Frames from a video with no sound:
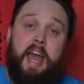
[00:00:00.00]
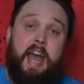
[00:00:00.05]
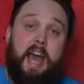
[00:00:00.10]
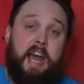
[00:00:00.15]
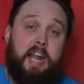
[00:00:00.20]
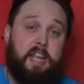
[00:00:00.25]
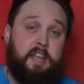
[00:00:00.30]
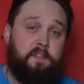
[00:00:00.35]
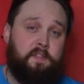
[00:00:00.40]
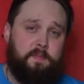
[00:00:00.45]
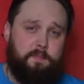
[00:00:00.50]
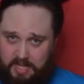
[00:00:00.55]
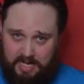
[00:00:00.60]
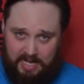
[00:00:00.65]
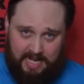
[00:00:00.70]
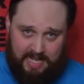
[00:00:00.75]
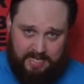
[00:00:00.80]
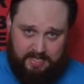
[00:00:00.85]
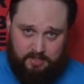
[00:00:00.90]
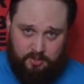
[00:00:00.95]
And if the
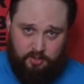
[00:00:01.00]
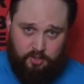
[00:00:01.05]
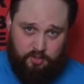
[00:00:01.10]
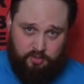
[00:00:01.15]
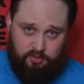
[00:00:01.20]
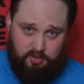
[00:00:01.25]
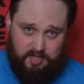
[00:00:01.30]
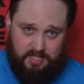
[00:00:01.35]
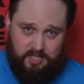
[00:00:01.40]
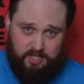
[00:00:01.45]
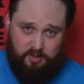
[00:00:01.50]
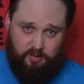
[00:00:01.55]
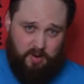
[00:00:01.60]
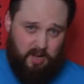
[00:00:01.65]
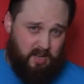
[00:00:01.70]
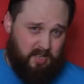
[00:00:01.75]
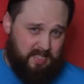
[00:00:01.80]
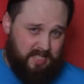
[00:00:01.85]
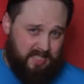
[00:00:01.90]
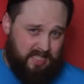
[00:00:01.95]
legs on your dry suit
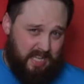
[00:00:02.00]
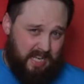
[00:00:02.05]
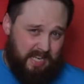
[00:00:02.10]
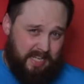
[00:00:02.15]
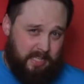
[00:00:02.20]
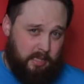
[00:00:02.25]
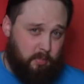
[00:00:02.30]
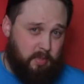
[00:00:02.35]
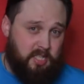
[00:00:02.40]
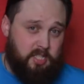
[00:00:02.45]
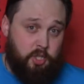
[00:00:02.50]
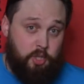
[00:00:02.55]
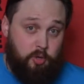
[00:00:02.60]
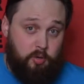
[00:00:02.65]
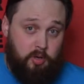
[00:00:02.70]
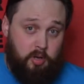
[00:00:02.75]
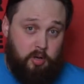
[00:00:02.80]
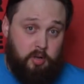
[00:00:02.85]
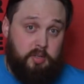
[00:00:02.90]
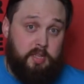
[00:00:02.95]
are just a little bit too
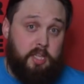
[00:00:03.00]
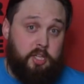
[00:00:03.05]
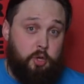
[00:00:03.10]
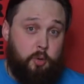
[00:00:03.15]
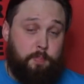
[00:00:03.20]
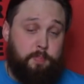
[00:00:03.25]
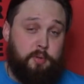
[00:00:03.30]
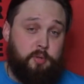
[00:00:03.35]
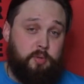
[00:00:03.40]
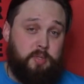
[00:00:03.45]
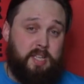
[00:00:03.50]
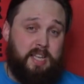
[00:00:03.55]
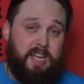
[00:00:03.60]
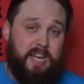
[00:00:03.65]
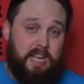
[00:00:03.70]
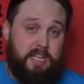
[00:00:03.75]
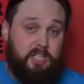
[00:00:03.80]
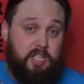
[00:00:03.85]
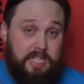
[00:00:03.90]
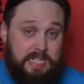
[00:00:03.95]
long, then your boots can
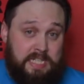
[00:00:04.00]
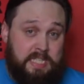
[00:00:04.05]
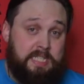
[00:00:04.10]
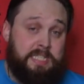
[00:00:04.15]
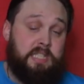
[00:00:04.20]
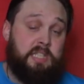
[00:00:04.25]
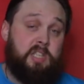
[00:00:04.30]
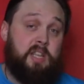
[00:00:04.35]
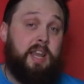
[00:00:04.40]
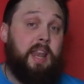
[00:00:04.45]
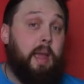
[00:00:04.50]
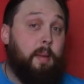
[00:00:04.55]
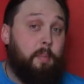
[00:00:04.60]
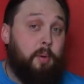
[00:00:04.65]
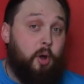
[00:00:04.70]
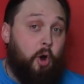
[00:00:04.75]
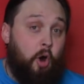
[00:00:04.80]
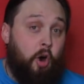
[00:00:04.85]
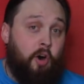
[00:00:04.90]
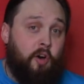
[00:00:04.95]
actually slip
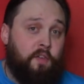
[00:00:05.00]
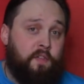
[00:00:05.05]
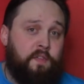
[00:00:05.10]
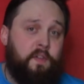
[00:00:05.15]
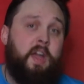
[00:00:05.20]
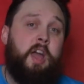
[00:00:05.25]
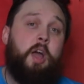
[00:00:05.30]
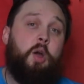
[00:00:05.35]
off,